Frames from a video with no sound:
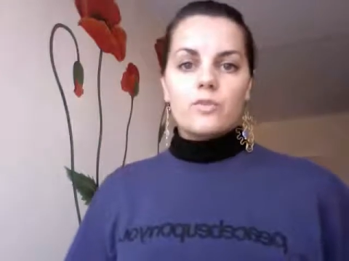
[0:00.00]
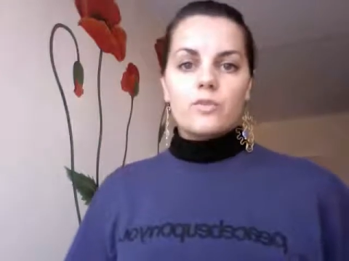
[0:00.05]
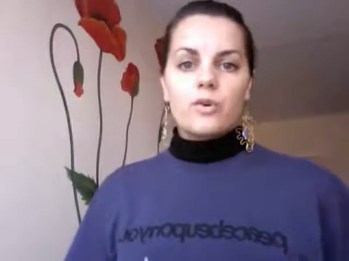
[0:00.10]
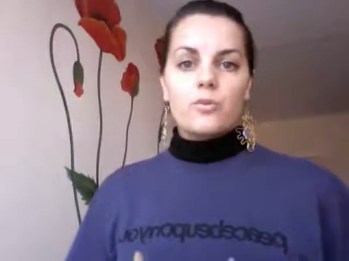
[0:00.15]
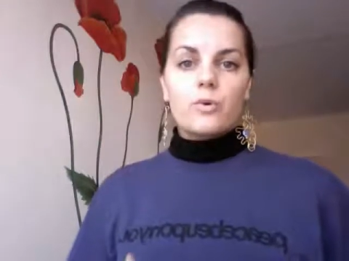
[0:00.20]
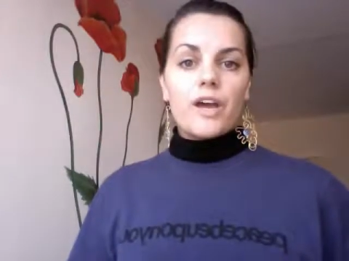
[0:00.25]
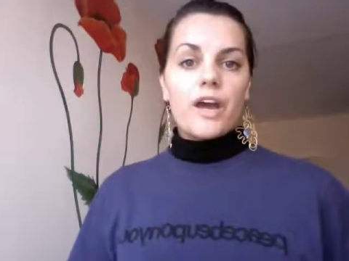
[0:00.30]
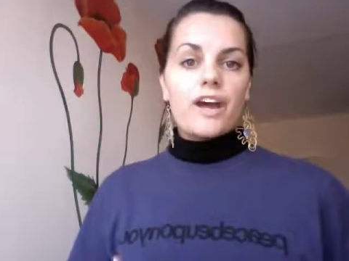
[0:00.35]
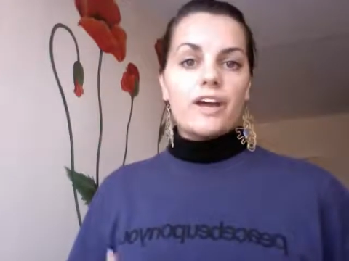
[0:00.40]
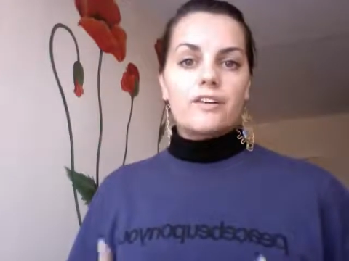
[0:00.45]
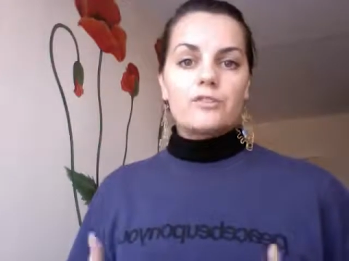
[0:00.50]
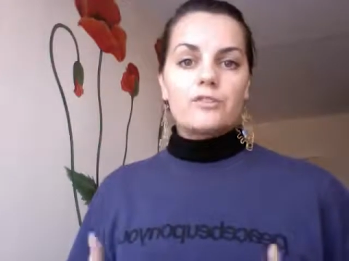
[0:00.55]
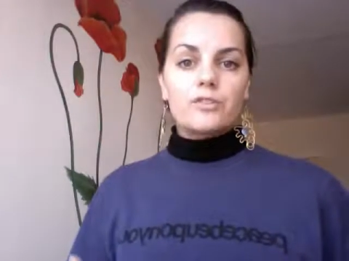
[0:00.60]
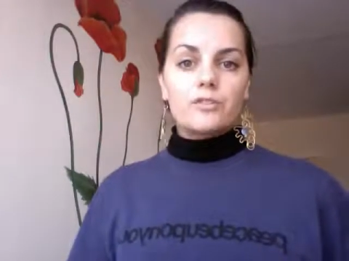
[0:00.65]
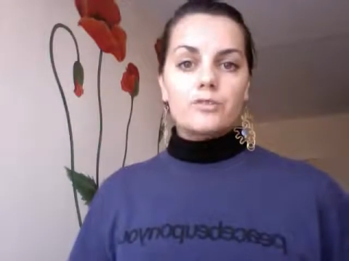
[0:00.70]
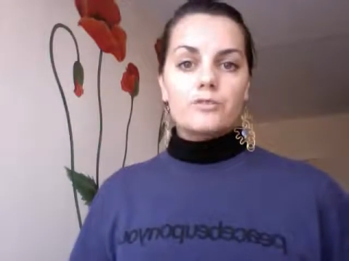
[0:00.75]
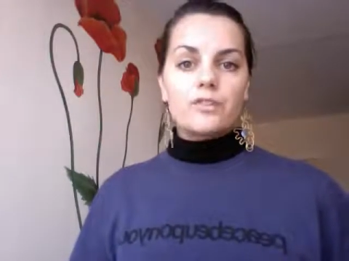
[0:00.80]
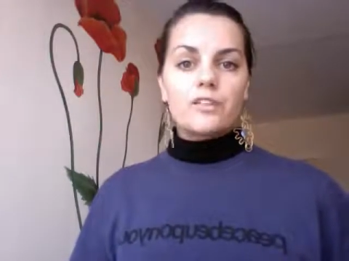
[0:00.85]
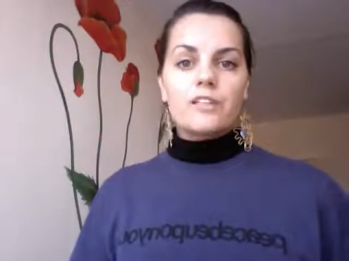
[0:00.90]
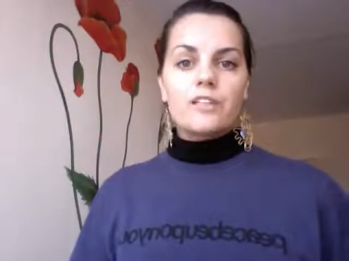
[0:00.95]
we have the
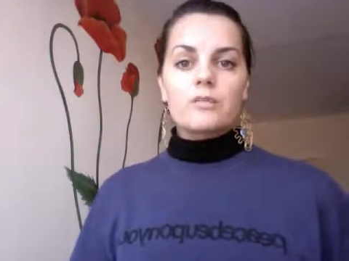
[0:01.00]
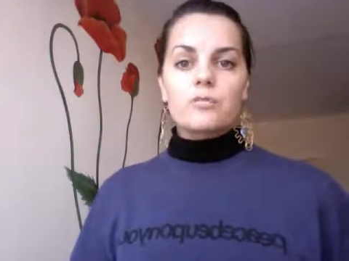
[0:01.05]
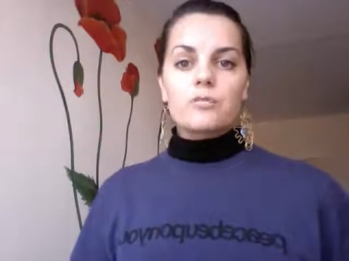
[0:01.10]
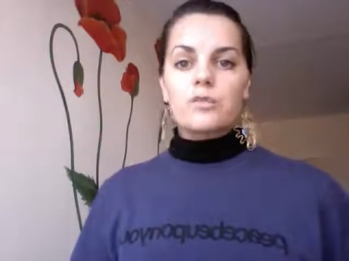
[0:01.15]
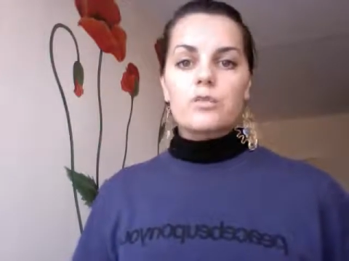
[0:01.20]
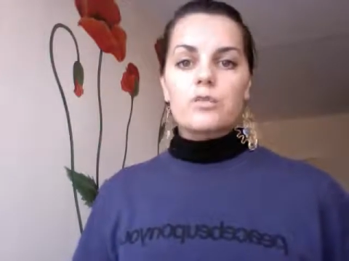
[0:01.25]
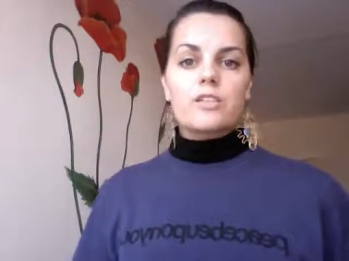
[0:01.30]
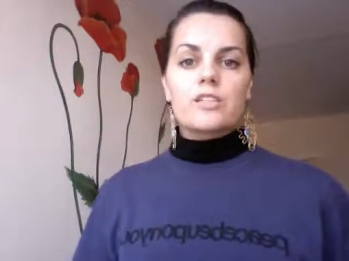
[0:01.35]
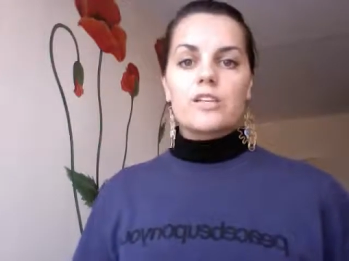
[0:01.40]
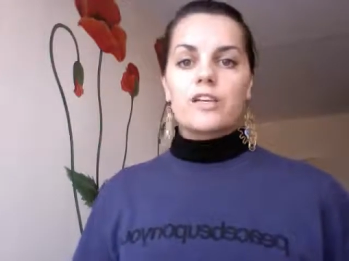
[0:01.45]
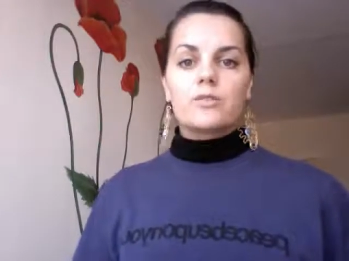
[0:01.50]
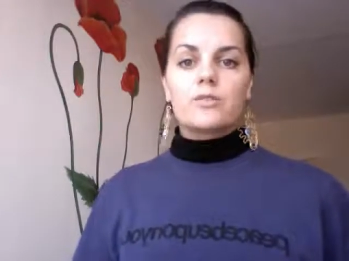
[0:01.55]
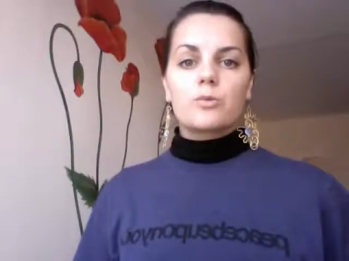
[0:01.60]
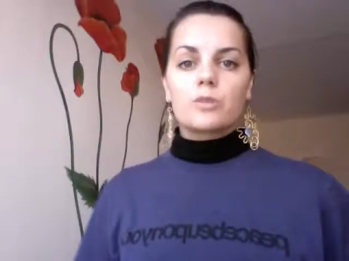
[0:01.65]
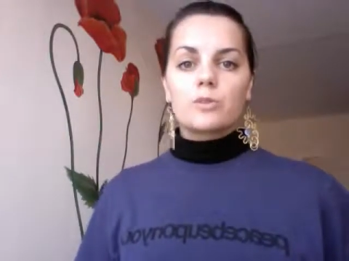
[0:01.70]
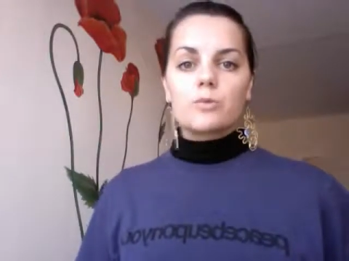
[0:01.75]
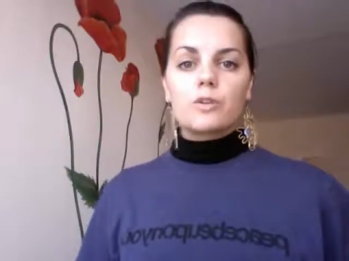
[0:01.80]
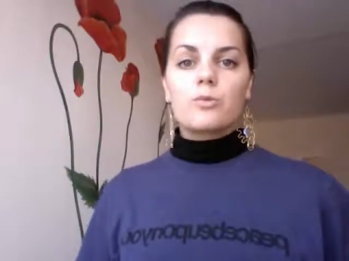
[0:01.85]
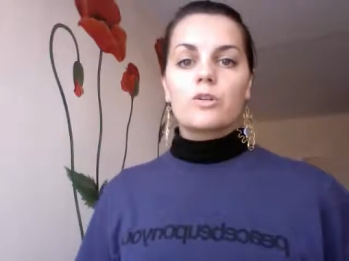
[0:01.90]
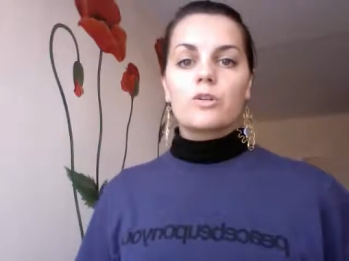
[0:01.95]
freedom to decide what
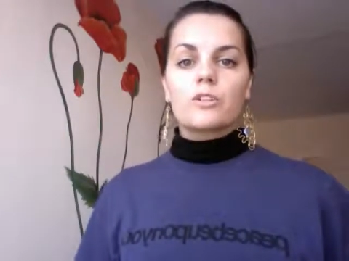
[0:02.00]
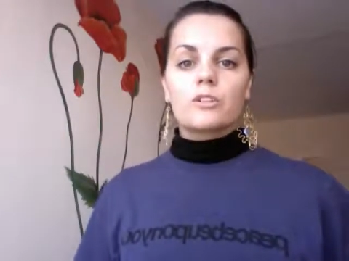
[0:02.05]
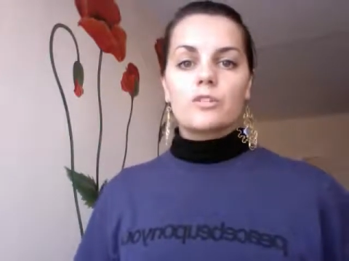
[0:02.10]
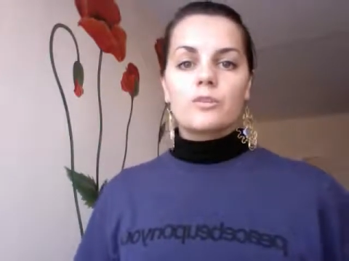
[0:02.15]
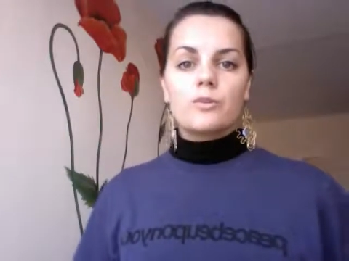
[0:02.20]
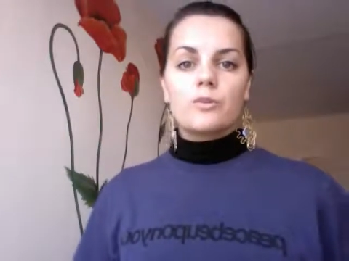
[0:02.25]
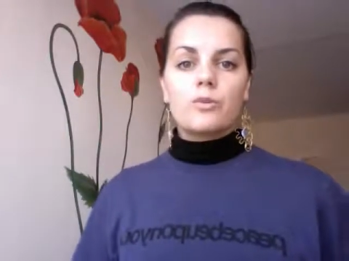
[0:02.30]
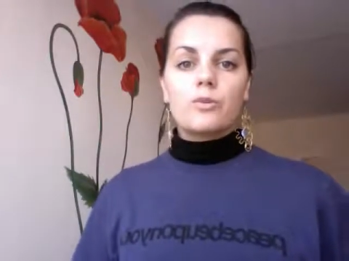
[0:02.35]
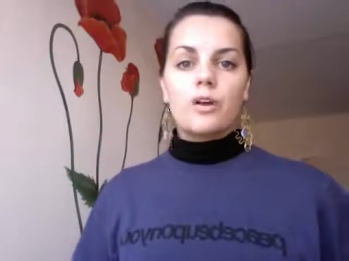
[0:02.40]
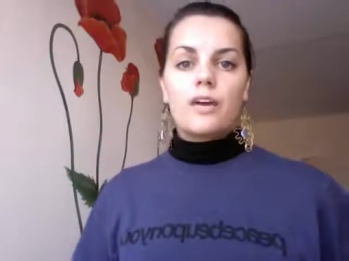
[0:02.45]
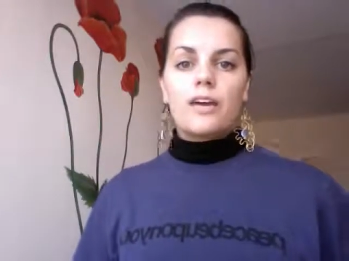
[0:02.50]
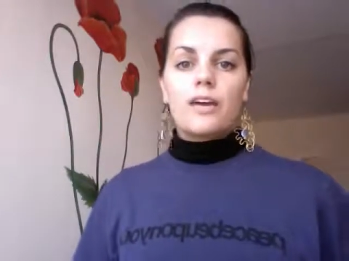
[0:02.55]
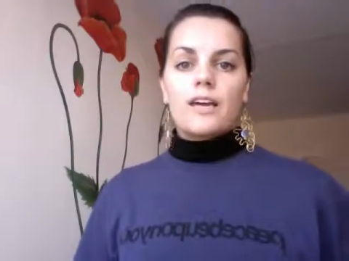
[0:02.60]
we want to do.